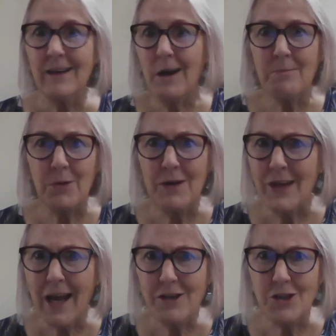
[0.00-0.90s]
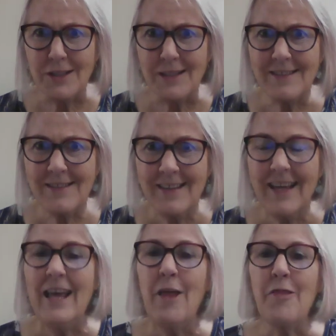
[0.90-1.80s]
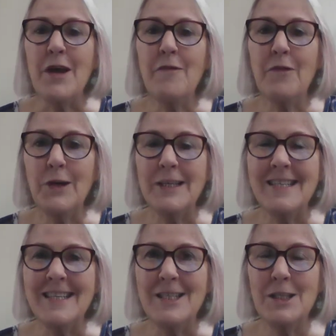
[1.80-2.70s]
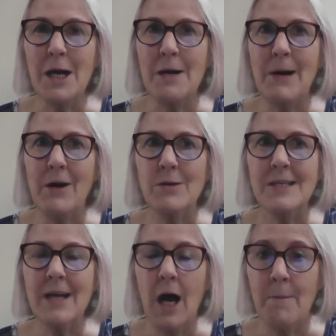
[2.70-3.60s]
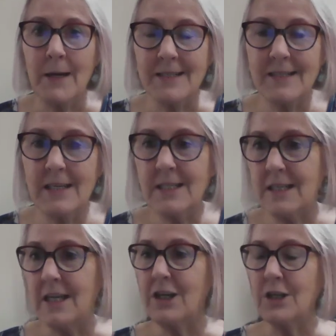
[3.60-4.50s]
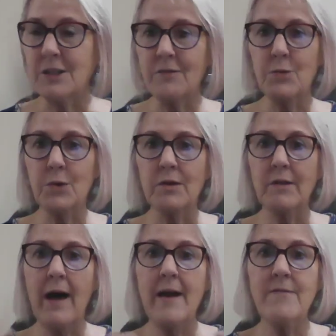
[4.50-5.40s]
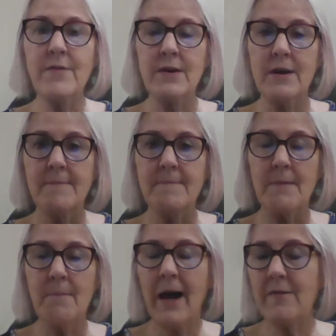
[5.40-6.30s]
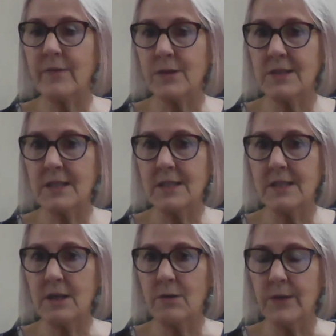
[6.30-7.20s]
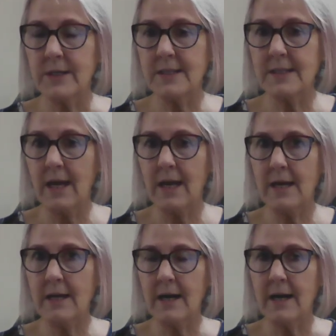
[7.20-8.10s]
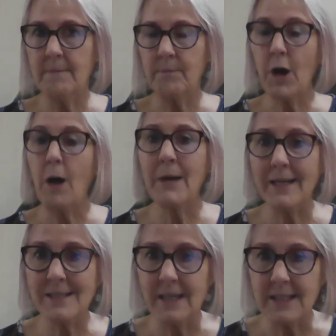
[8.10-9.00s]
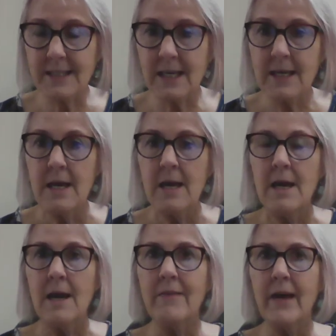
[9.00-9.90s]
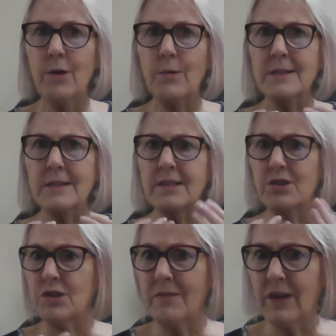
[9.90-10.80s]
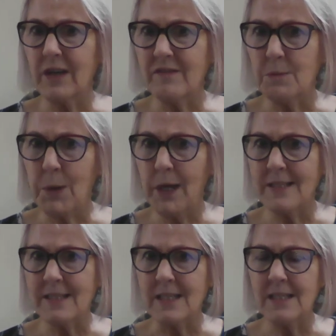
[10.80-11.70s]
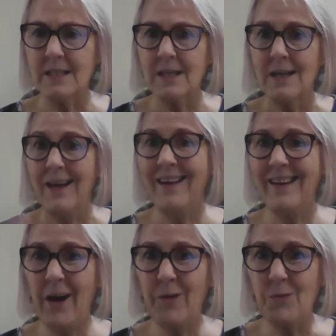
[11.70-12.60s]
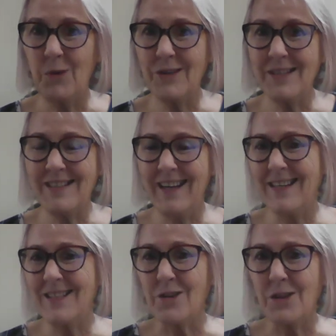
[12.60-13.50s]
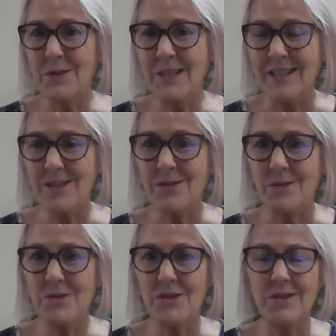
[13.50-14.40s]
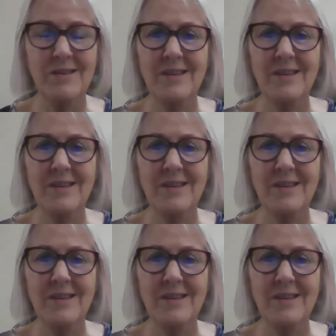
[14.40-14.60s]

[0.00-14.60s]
abbreviations. Think, for instance, about a CD, because if you were alive, my first CD was a compact disc, and then it was a certificate of deposit. And now in real estate, it's a closing disclosure.